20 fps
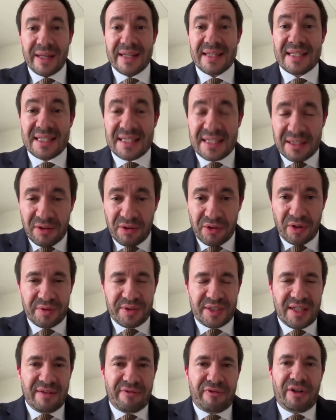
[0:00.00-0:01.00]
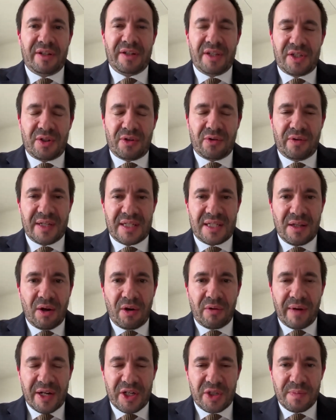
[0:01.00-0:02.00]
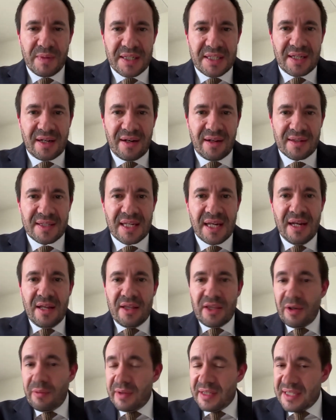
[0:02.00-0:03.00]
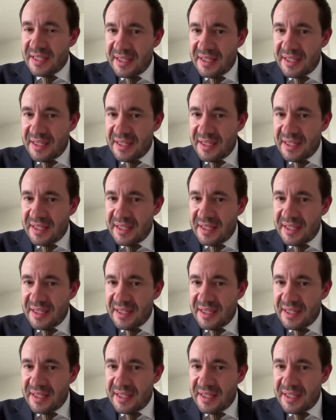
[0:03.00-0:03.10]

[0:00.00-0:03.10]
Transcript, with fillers: It's still not delivering the Taurus long-range missiles that would